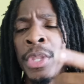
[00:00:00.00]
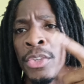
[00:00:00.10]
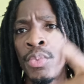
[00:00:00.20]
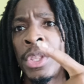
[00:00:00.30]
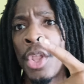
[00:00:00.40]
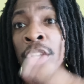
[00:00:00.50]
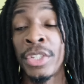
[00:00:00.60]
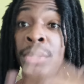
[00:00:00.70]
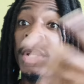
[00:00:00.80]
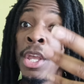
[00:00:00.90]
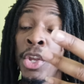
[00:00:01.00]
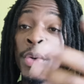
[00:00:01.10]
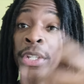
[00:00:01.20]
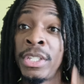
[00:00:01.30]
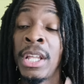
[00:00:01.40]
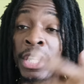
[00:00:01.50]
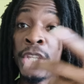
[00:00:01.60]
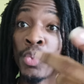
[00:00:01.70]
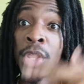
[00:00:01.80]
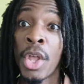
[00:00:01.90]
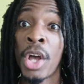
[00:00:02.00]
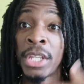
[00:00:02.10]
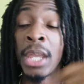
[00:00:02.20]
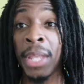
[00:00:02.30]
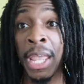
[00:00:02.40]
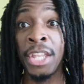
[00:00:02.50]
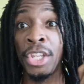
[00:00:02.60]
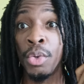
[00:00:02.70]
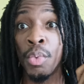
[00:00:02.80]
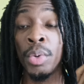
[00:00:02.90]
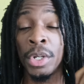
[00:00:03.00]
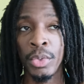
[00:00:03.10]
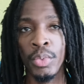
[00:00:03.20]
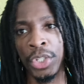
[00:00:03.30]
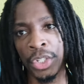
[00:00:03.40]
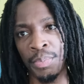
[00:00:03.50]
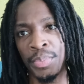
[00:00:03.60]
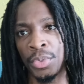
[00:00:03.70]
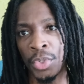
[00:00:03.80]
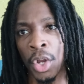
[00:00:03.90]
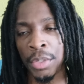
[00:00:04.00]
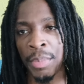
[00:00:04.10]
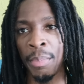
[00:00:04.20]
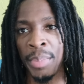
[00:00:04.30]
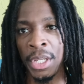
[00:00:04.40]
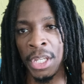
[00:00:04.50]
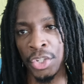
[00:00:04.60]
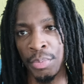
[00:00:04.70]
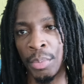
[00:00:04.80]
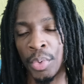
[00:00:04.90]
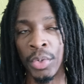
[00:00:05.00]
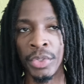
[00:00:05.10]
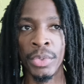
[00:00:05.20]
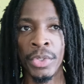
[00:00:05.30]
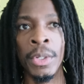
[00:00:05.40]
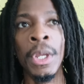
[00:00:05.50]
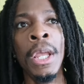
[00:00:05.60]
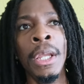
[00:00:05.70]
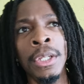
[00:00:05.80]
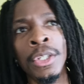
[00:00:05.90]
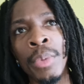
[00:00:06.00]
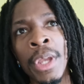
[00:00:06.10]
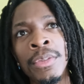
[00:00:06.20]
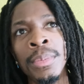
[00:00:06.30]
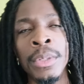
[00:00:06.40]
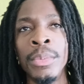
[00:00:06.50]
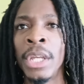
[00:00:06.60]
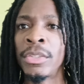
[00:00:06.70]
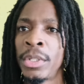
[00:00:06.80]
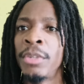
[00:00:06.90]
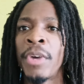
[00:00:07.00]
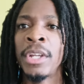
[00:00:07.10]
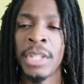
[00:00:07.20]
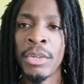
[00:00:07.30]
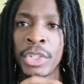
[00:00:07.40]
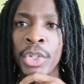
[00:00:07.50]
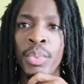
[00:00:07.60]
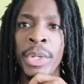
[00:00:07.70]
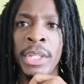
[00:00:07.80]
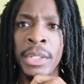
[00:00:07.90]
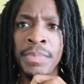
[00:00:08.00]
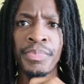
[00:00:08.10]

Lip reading: has one loss, and coincidentally, his one loss came to Andy Hiroka, who we just talked about beating Ismael Barroso. So, you know, we have some good fighters. That was a good win, and